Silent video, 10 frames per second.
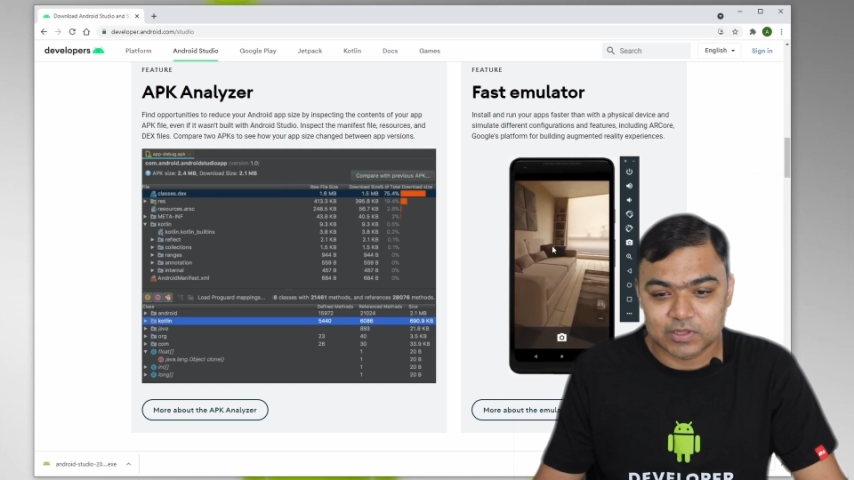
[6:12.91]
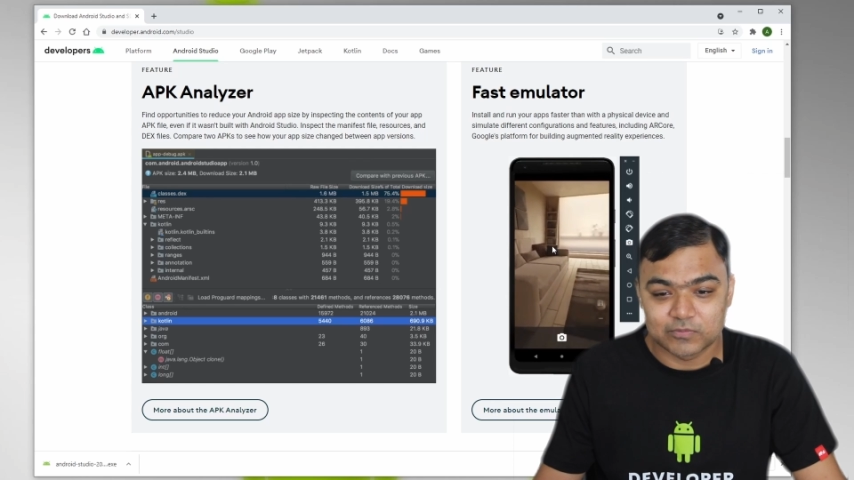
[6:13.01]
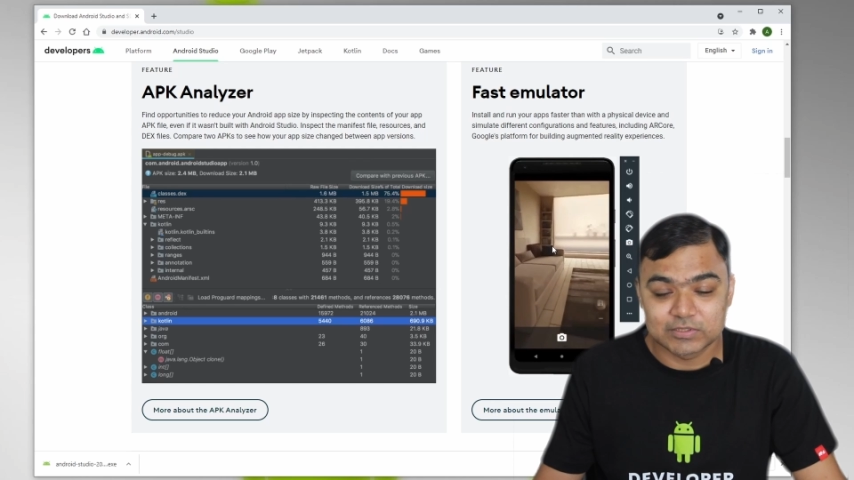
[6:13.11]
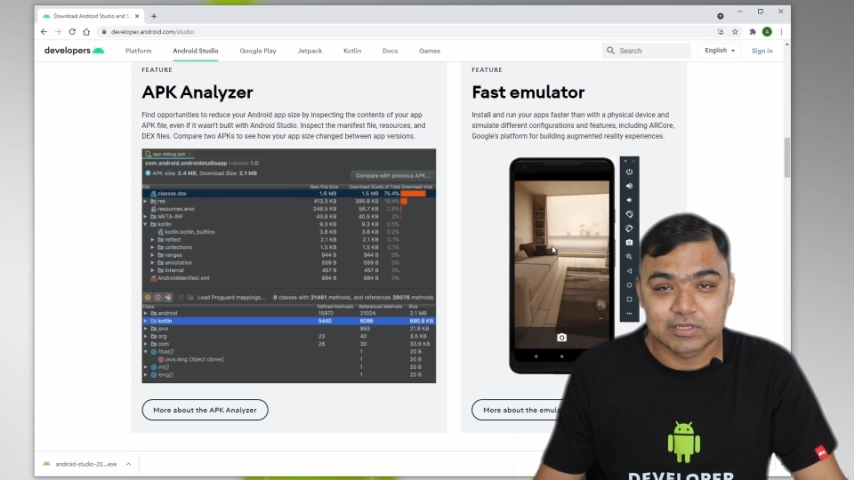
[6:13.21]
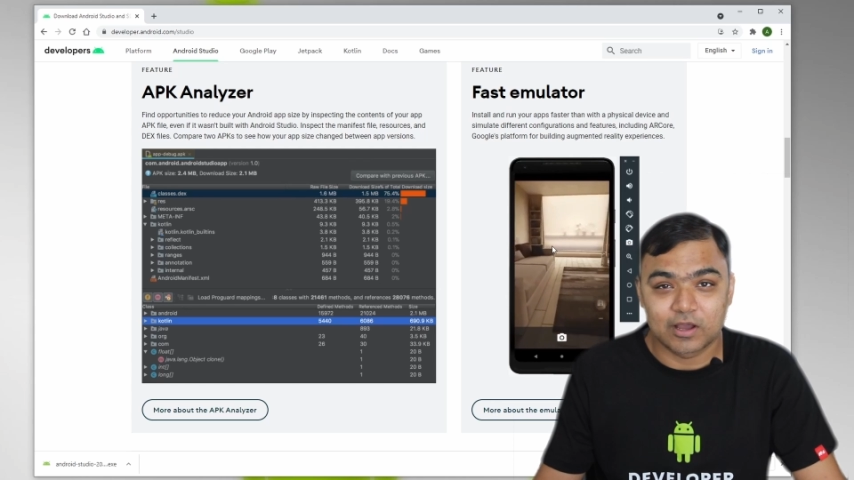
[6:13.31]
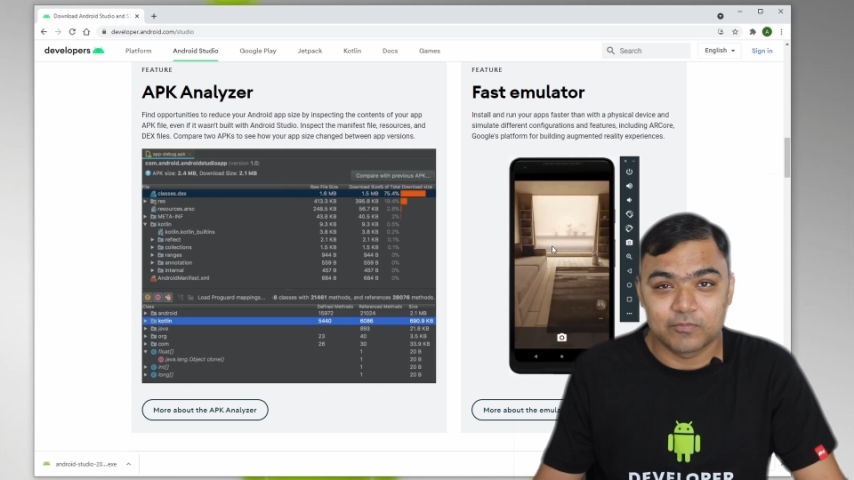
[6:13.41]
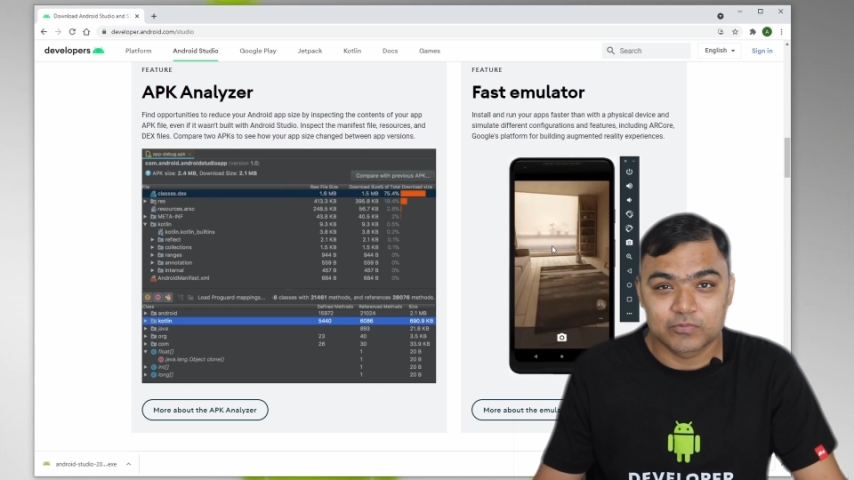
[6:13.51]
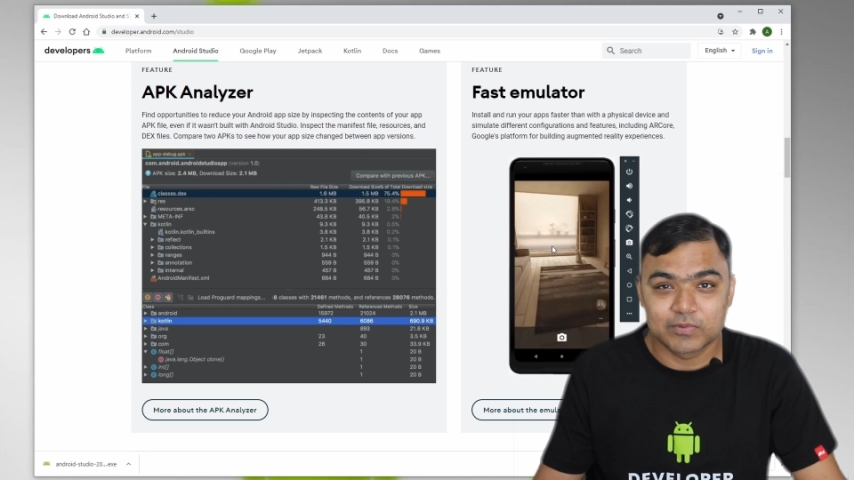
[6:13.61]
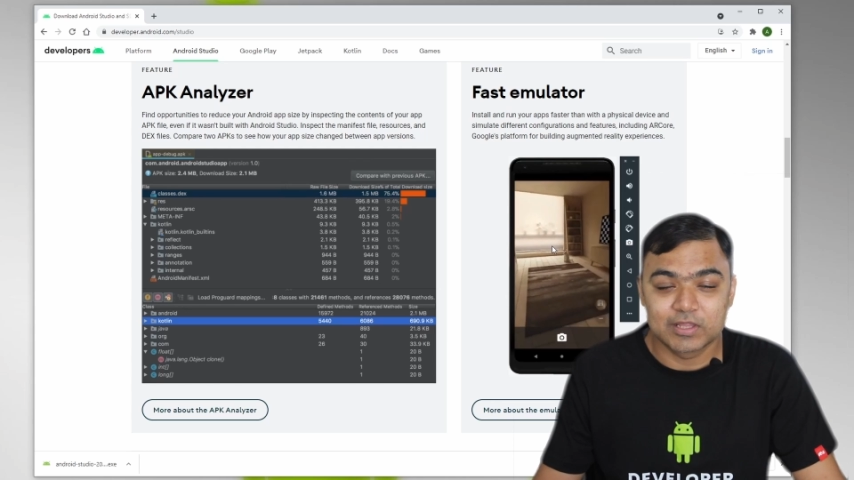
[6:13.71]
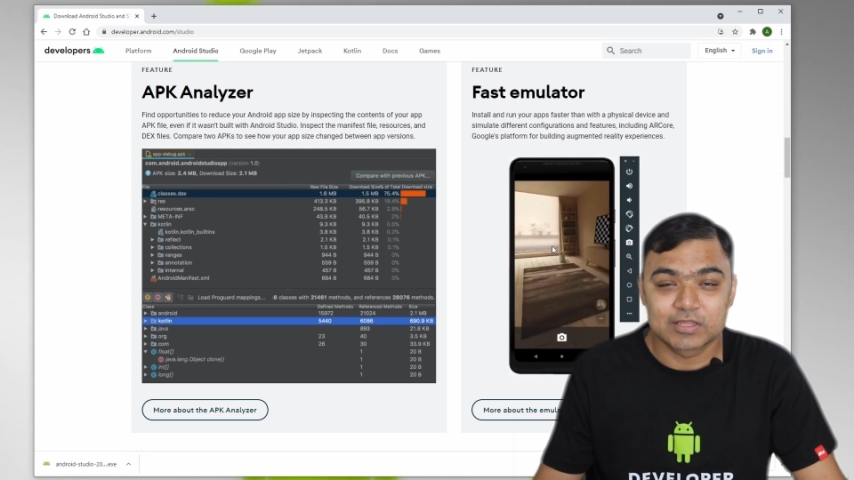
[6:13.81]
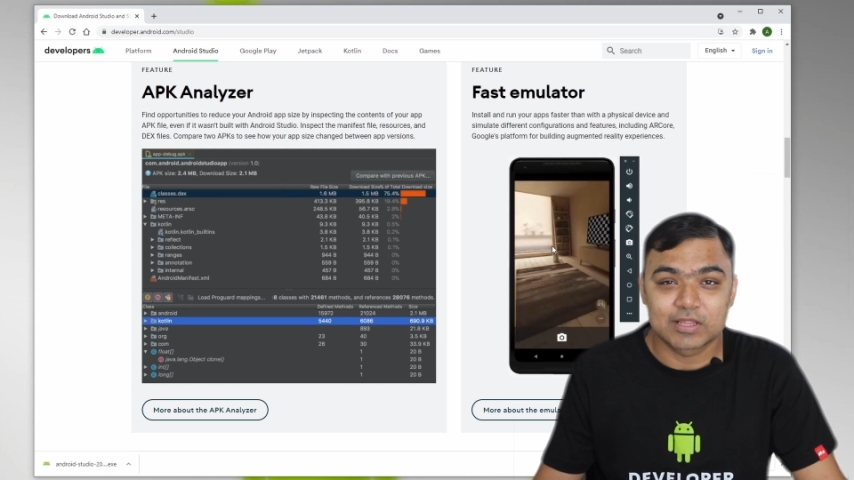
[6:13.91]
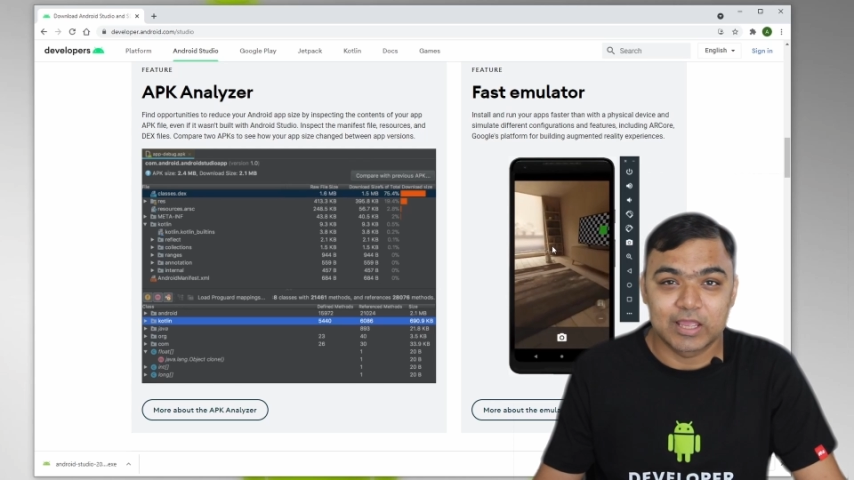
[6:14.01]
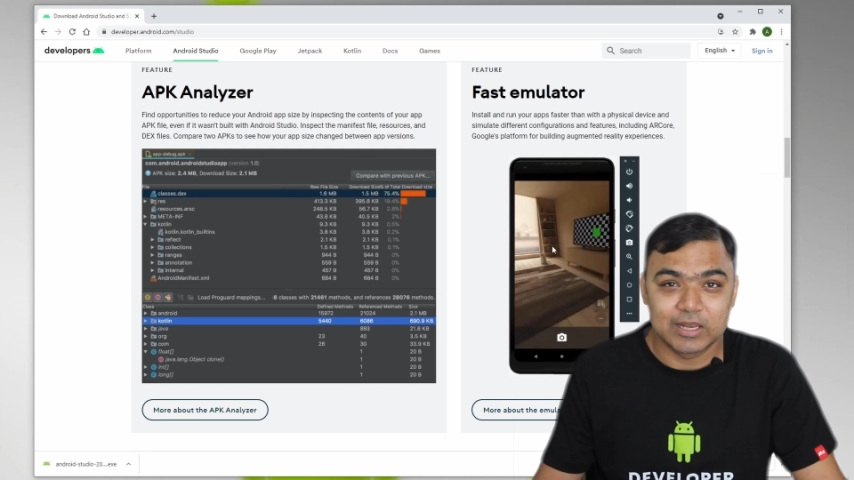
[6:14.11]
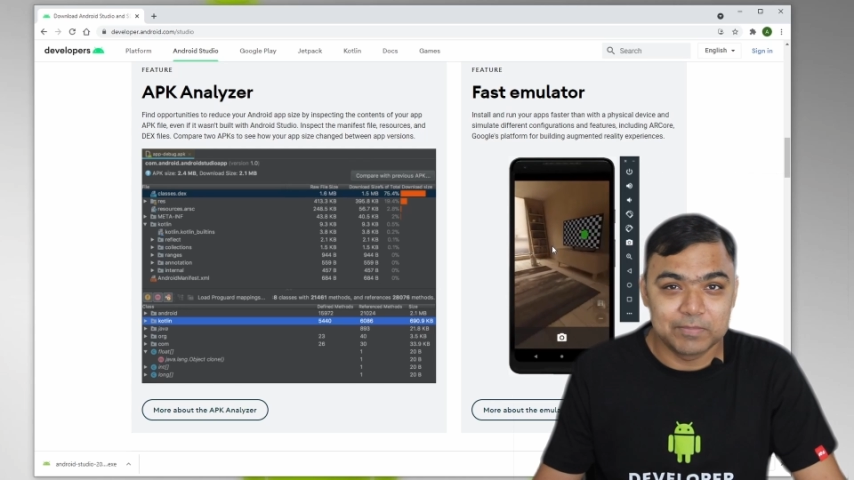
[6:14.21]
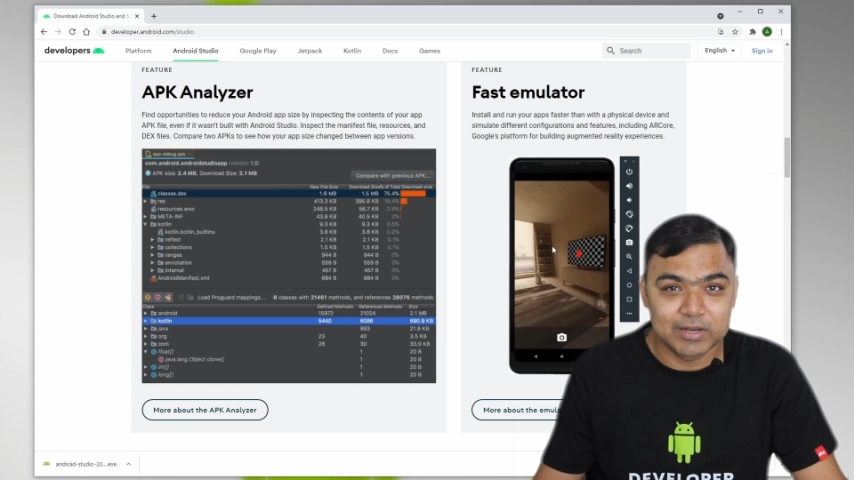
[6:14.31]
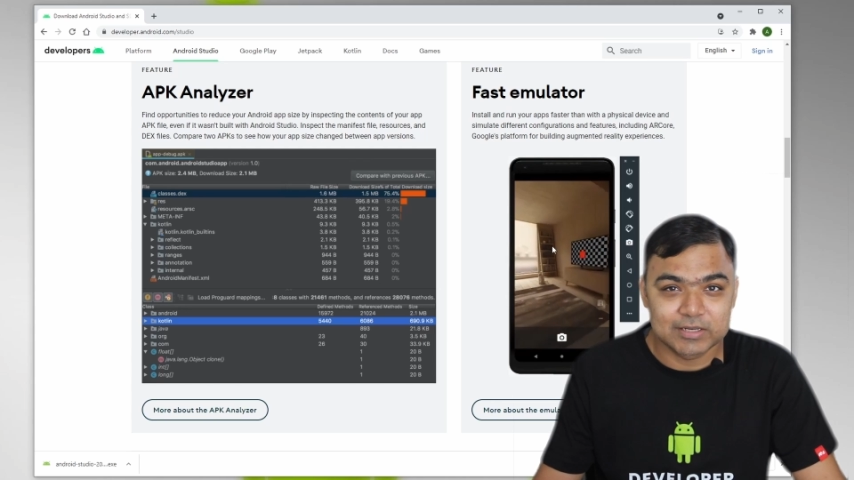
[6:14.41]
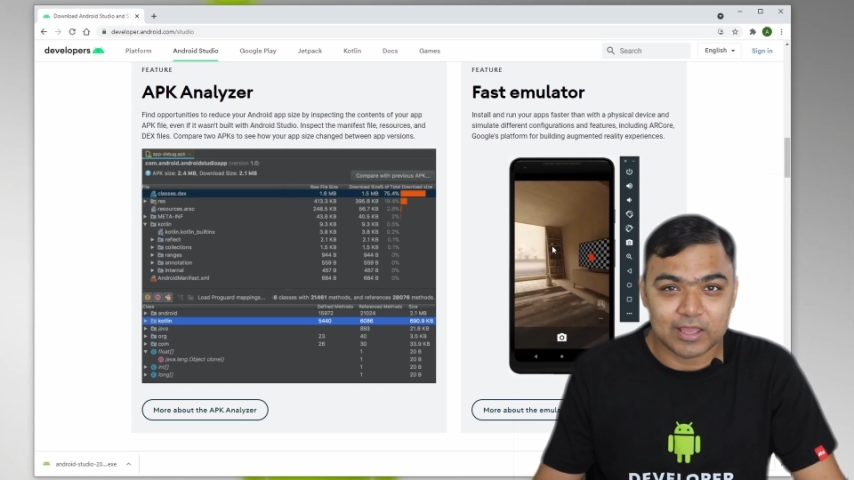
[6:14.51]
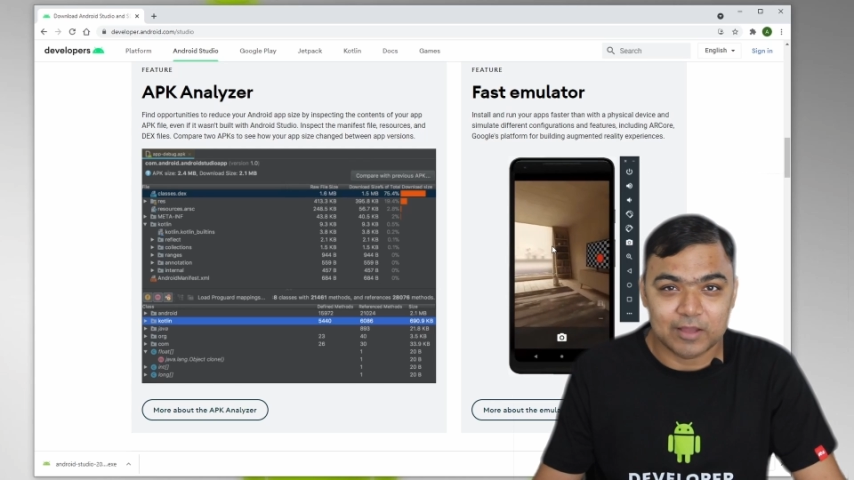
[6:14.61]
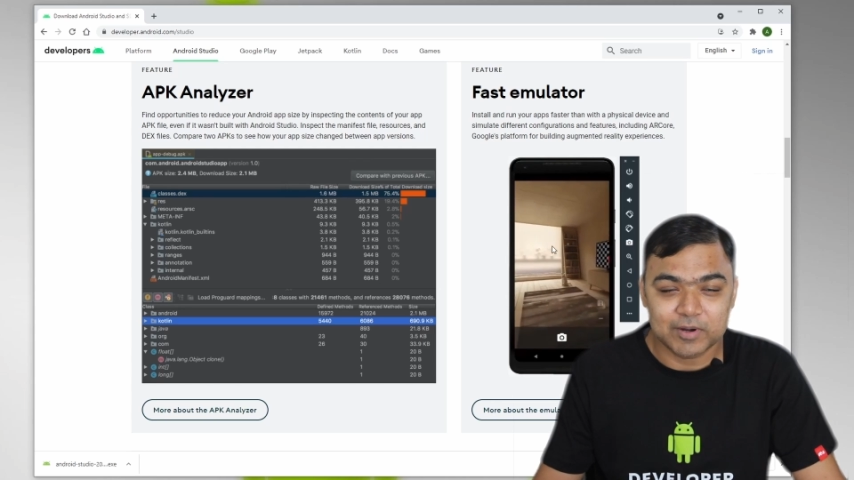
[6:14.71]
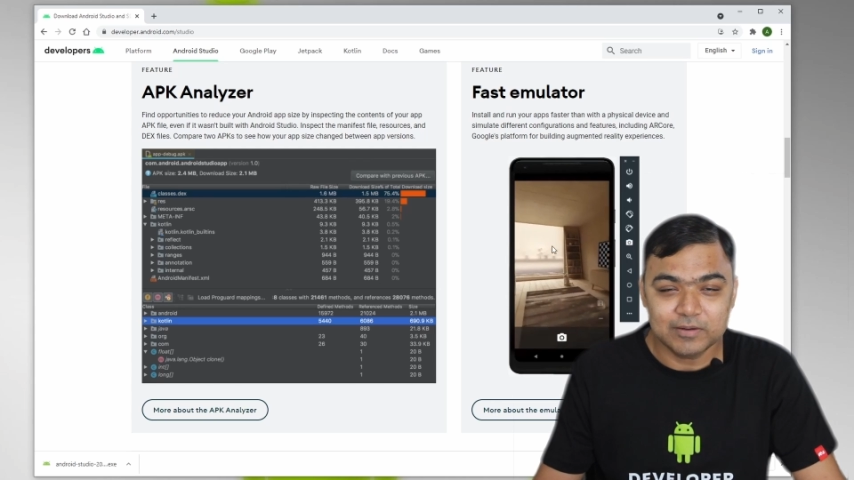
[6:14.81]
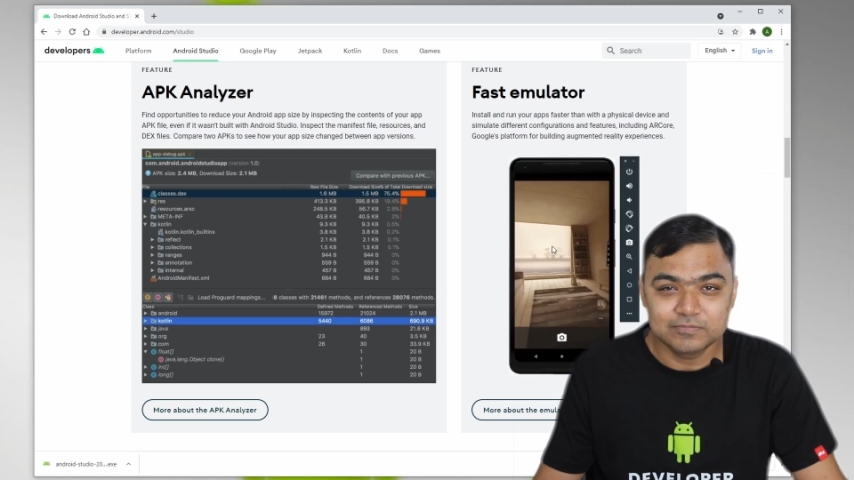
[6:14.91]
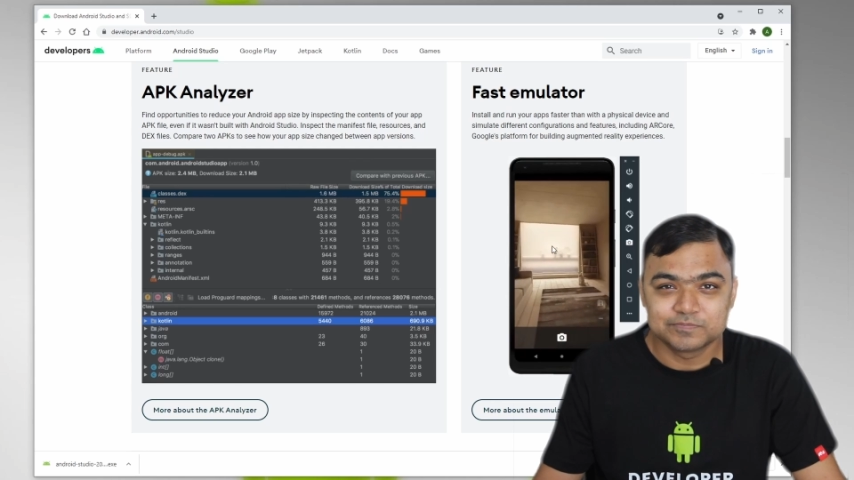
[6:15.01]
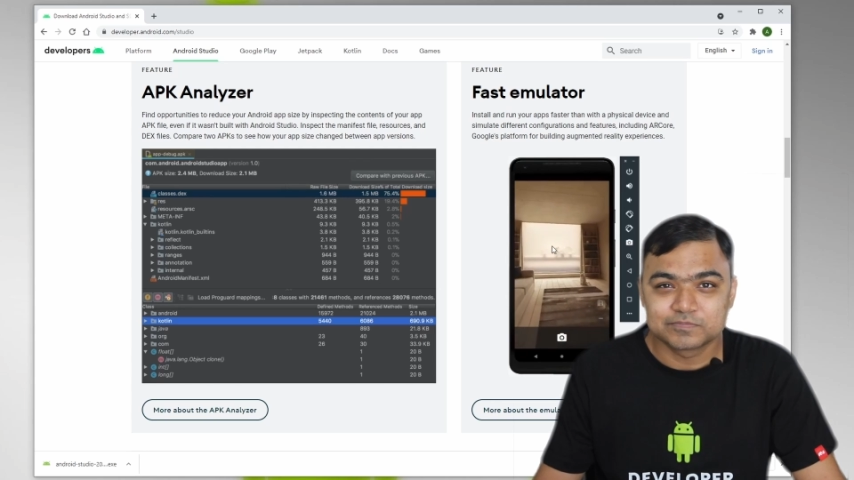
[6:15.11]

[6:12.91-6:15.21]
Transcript: which comes with its inbuilt camera